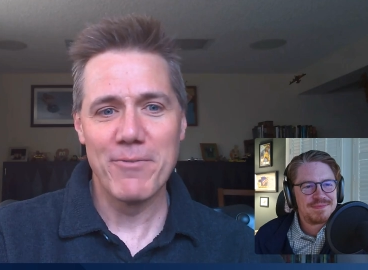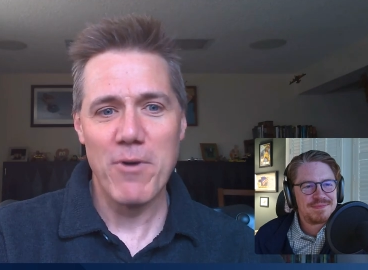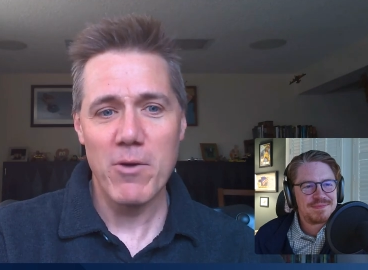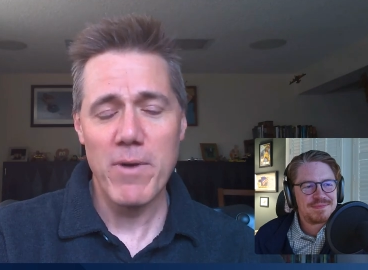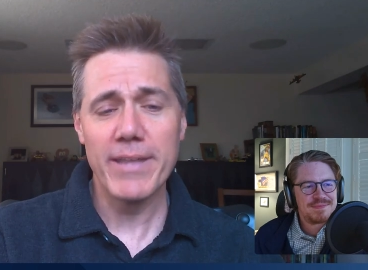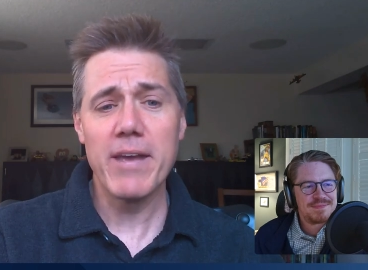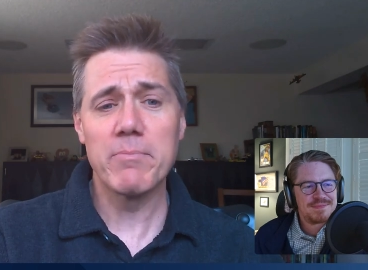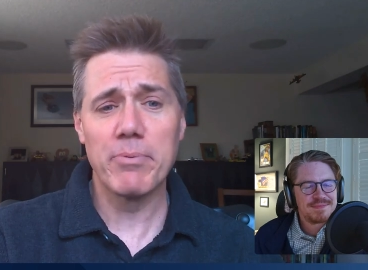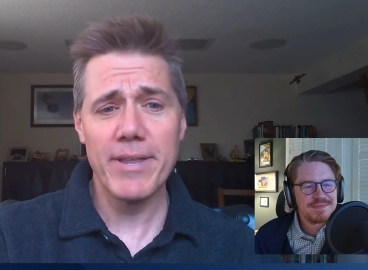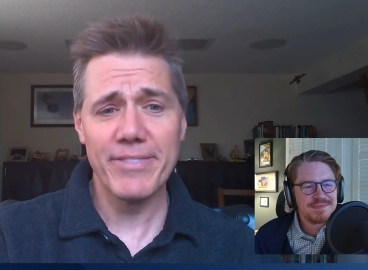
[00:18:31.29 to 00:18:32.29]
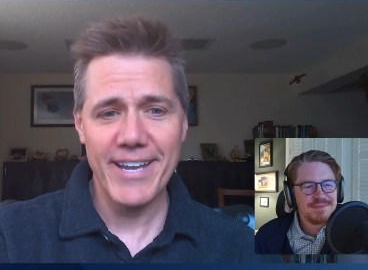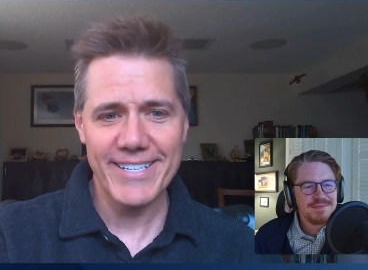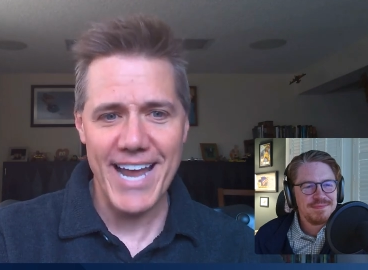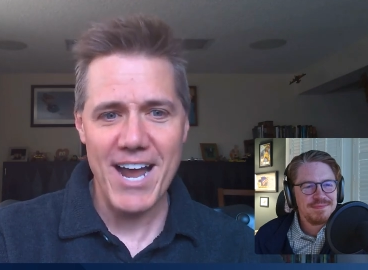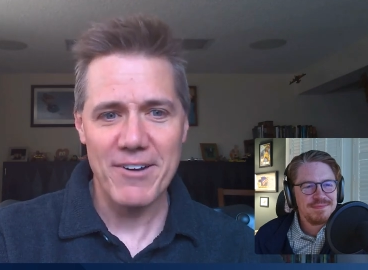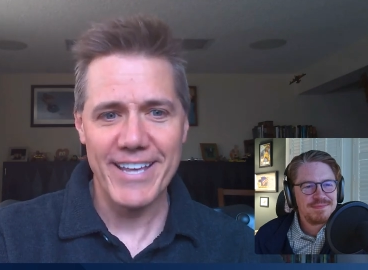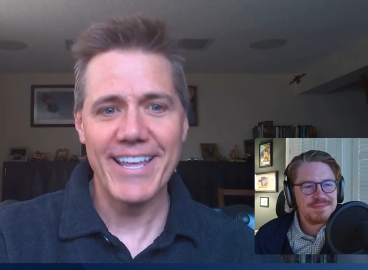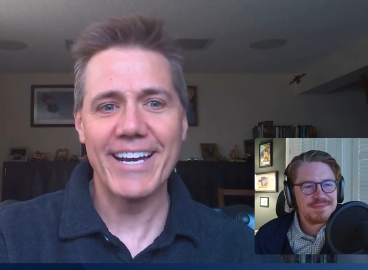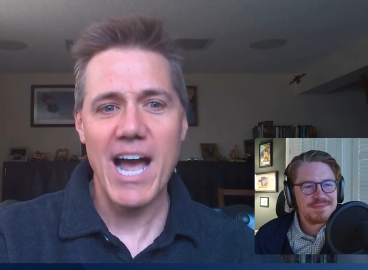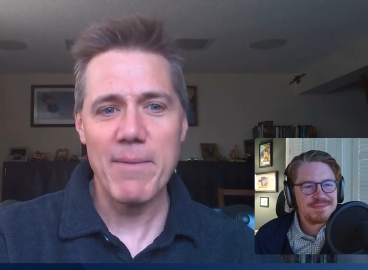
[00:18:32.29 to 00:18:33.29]
Speaker 1: the wrong way. They would print things out and
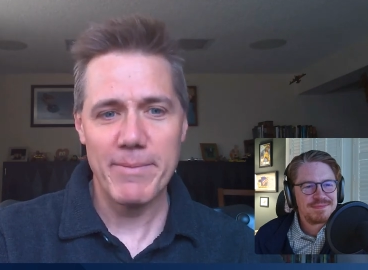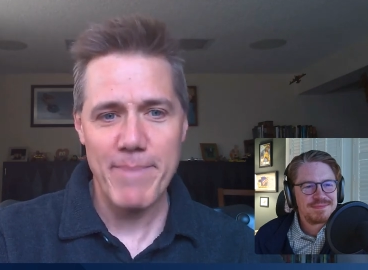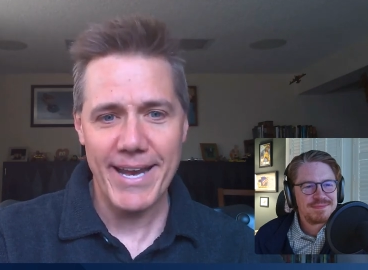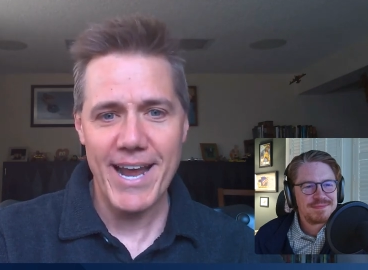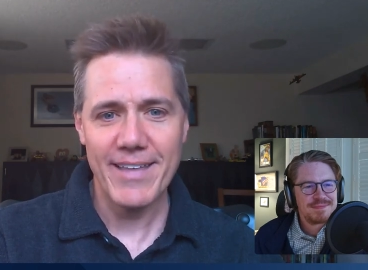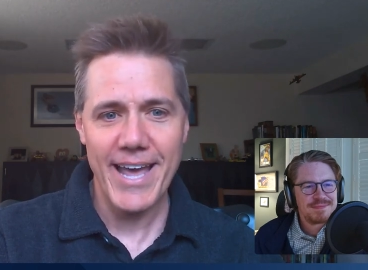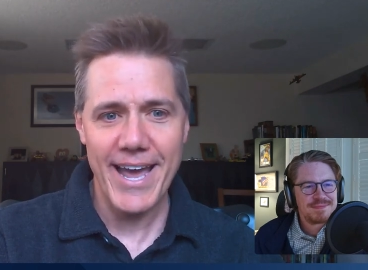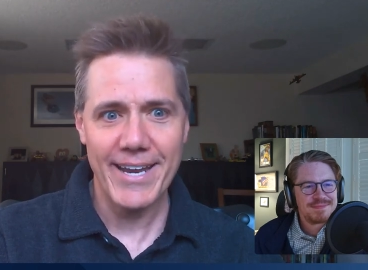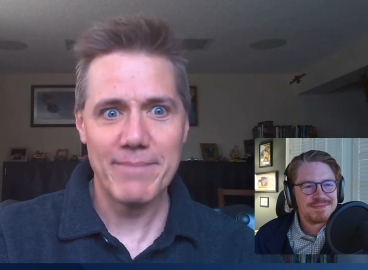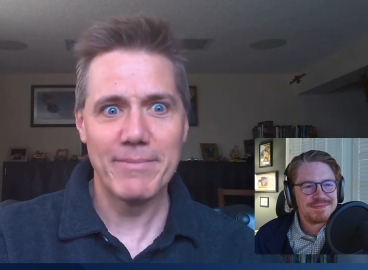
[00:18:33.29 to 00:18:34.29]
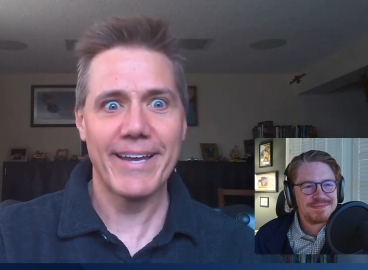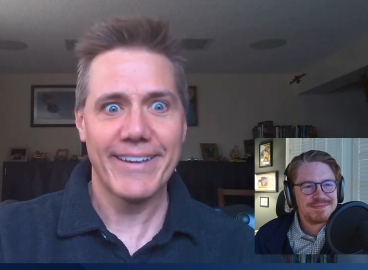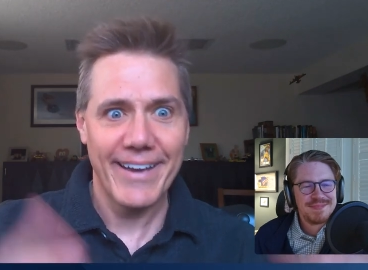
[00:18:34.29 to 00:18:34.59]
then comment back on that. I'm like,